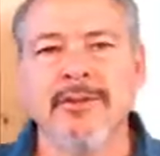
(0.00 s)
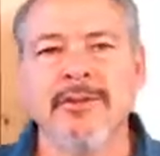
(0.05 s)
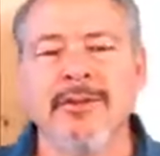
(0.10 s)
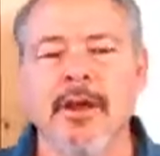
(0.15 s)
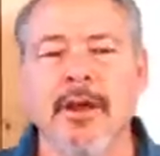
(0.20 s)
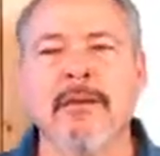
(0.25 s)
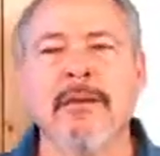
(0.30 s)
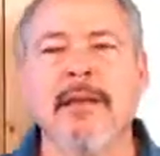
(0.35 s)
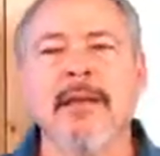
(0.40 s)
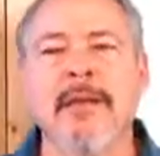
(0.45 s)

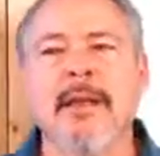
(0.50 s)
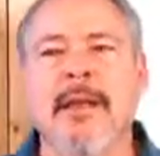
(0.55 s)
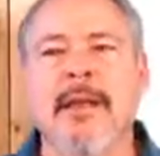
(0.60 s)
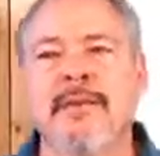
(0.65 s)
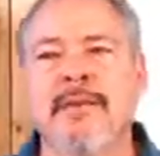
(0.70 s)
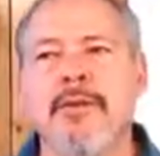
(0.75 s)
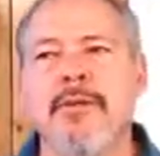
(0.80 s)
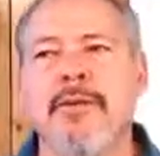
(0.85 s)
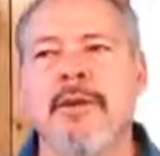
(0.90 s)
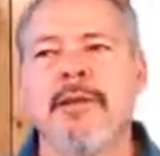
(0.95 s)
So
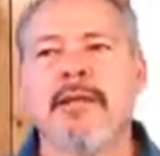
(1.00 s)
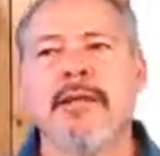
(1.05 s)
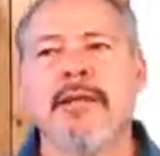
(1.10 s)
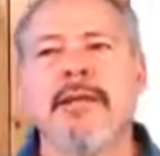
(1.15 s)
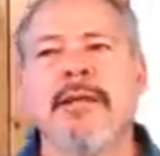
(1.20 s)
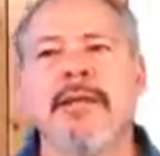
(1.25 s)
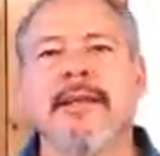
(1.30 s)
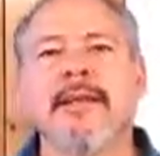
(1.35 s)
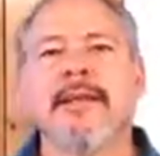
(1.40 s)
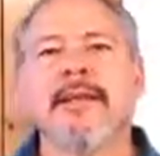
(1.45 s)
if you are
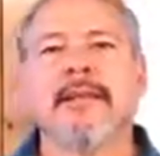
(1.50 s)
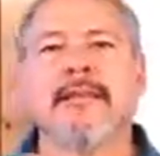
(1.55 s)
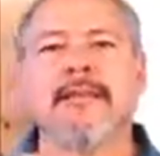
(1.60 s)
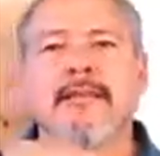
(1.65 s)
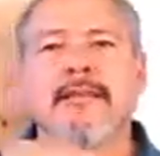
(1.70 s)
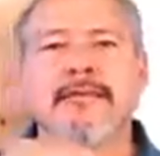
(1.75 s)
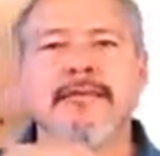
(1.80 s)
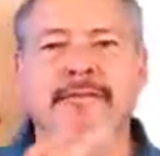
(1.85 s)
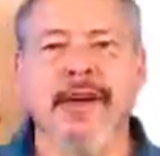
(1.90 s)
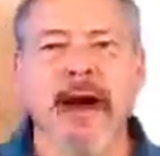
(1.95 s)
taking
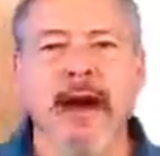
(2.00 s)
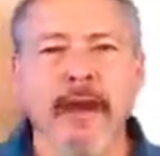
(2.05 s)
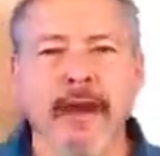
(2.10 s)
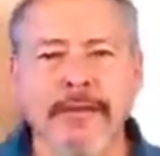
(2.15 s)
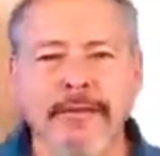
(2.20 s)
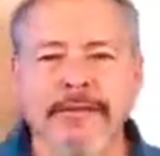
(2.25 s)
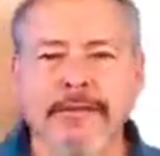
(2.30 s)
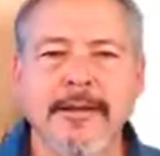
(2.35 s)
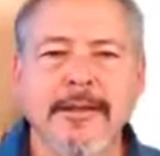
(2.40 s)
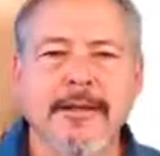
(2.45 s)

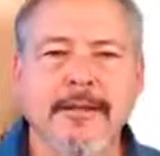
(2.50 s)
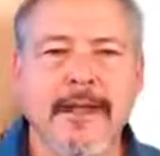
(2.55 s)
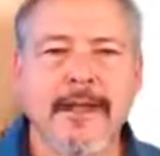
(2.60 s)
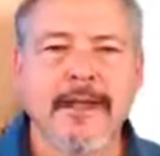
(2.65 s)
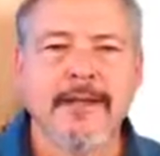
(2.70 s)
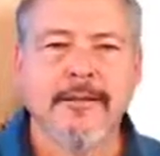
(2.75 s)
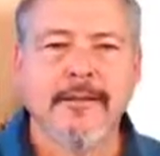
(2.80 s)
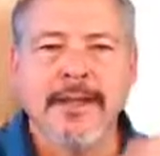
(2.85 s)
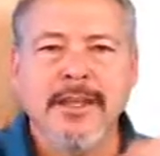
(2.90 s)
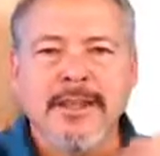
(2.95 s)
5 and
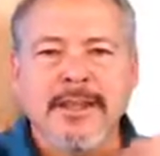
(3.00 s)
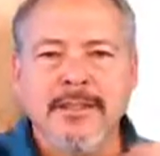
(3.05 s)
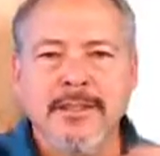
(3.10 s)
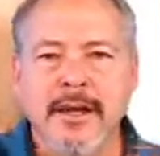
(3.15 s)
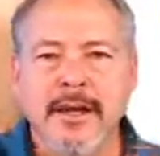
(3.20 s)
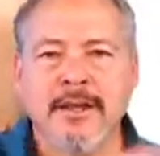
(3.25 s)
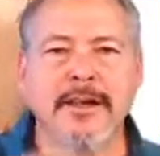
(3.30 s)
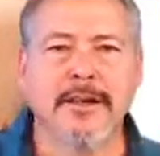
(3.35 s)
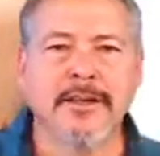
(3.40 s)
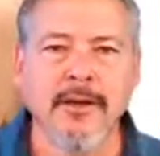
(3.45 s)
everything is
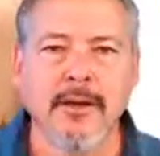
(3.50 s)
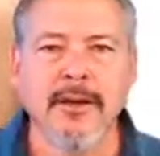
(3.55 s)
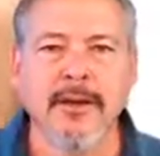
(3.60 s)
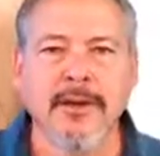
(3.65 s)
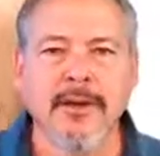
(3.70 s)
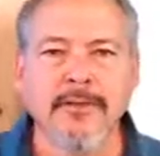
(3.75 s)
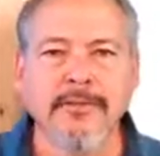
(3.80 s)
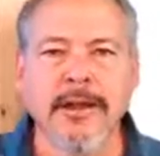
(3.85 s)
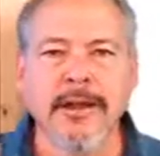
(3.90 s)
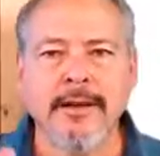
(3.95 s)

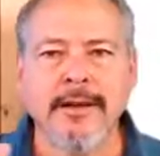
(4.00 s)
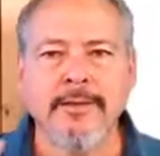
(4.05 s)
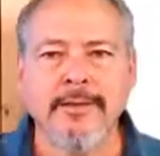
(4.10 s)
hunky-dory, right?